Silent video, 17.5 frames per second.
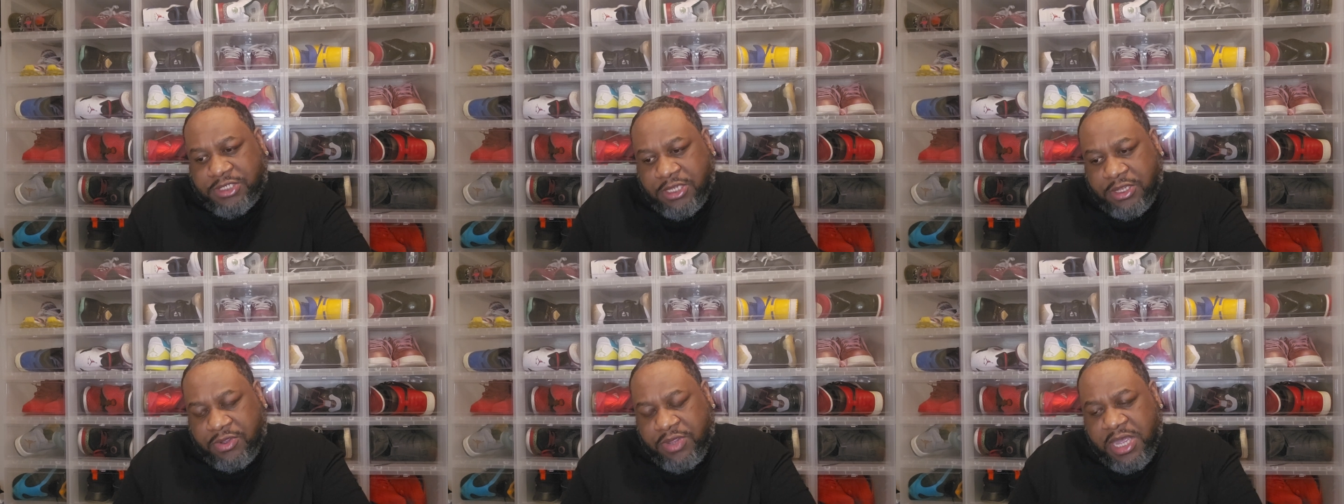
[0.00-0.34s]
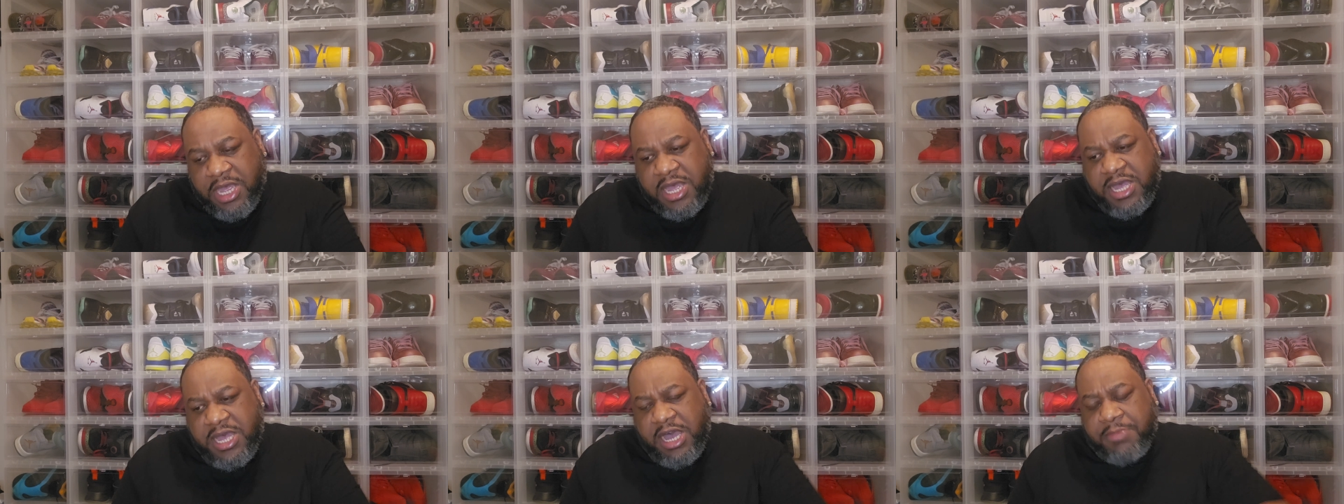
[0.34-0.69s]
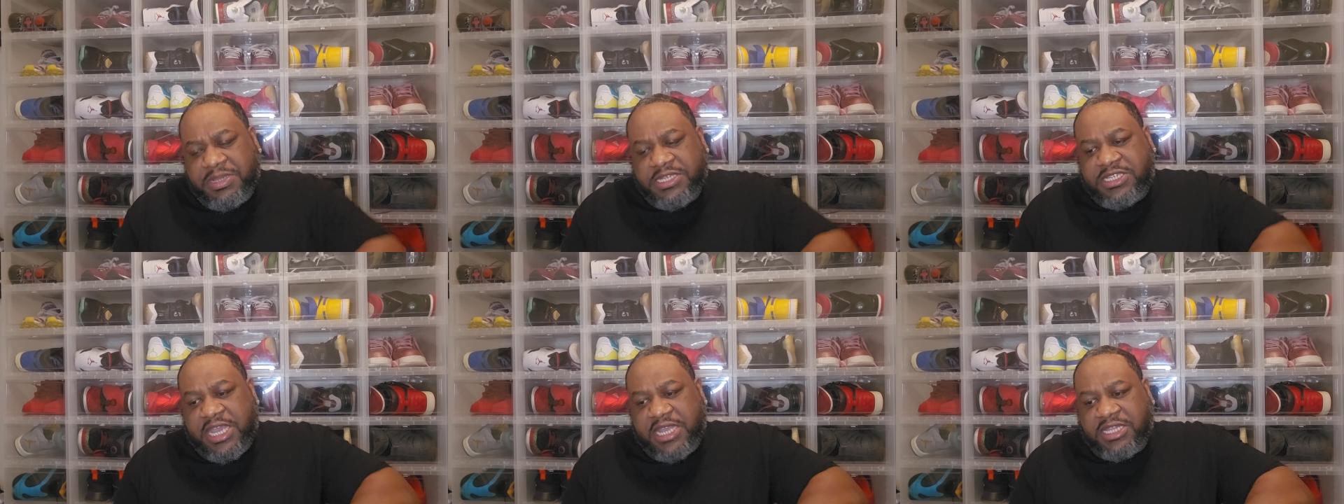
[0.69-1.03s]
So I'm
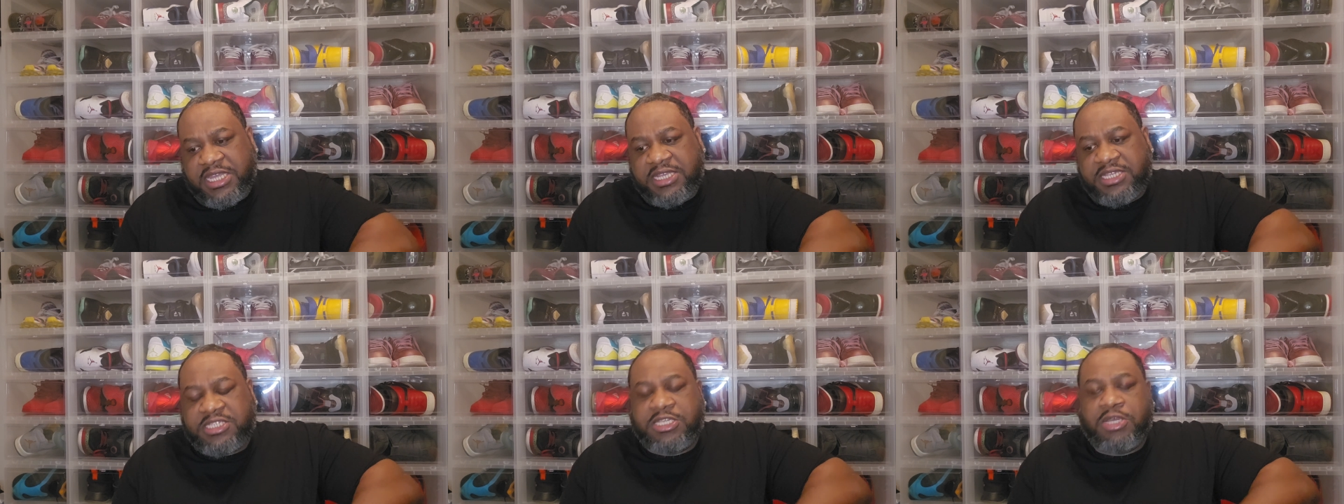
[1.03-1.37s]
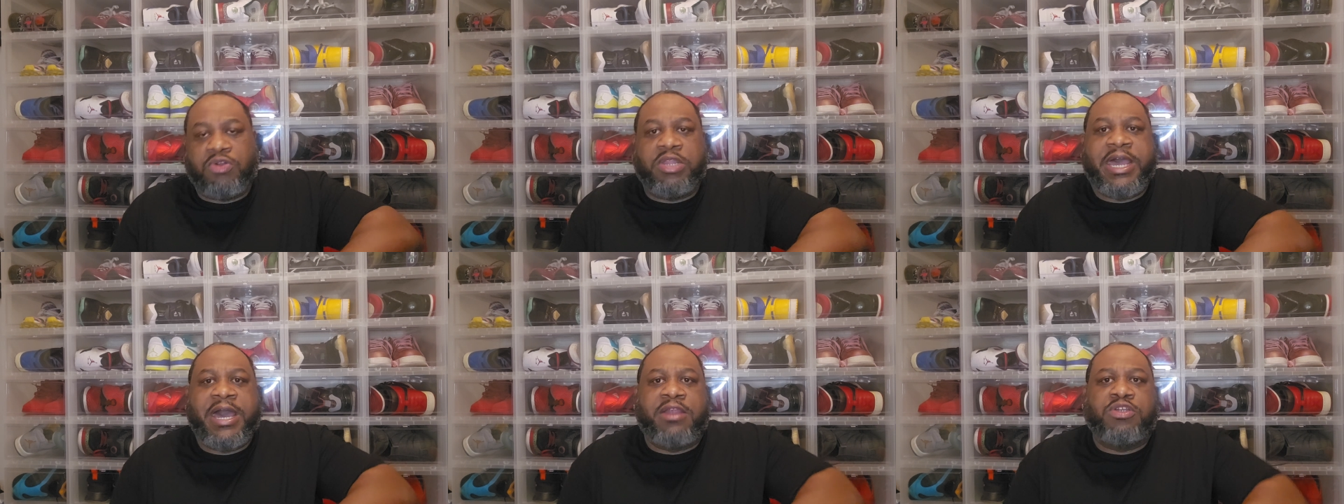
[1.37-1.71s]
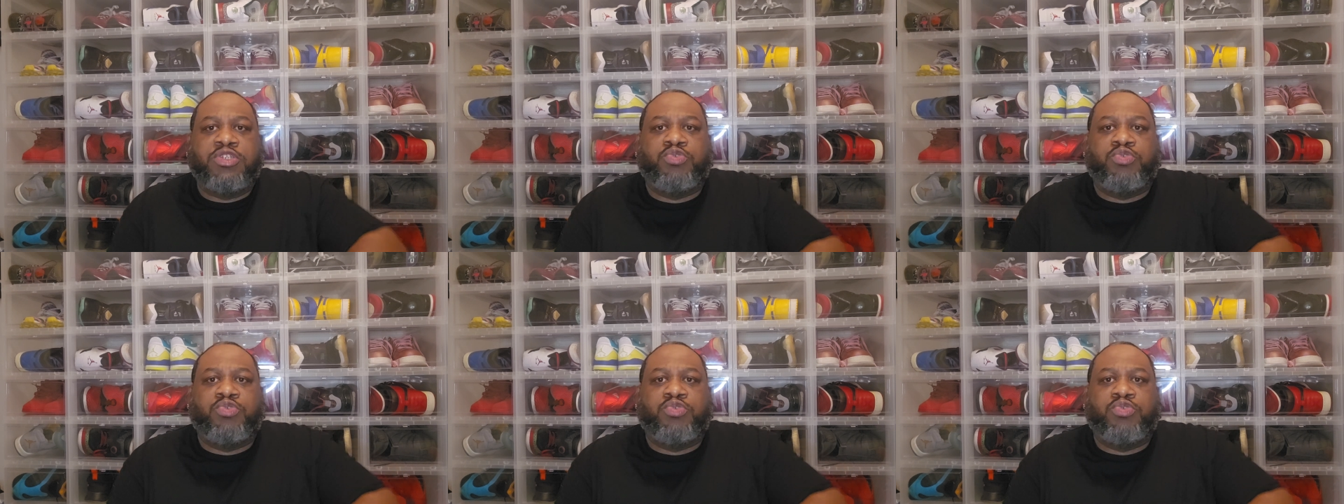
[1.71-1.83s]
gonna take the insole out.